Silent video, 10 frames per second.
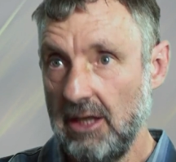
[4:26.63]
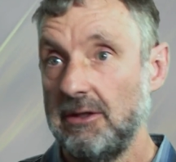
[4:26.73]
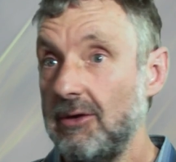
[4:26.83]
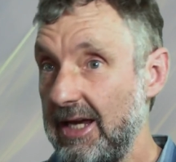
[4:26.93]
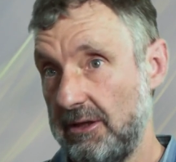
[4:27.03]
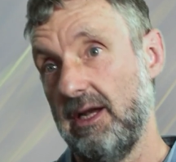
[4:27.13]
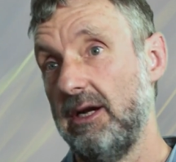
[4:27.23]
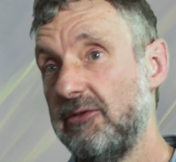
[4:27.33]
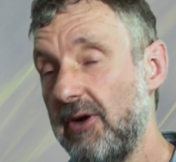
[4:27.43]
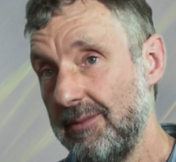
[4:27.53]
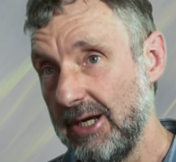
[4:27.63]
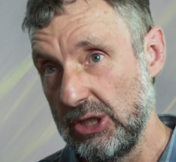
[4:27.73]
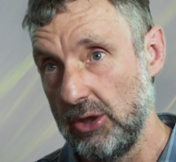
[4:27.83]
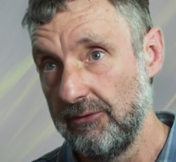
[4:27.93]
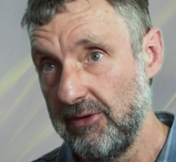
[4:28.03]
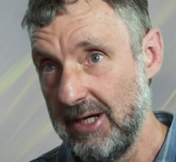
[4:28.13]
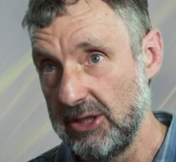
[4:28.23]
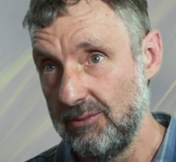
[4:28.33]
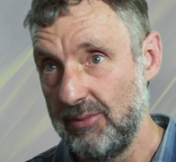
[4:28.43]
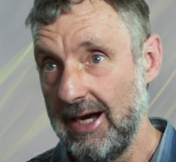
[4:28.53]
So yes, there is very much a
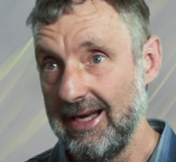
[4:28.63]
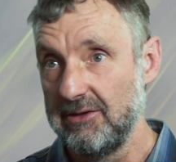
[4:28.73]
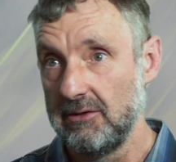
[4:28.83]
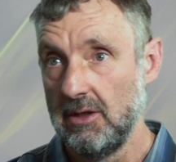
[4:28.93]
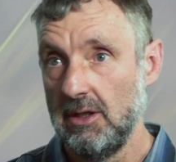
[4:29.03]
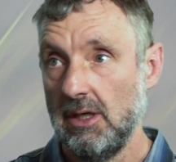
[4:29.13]
confirmation bias,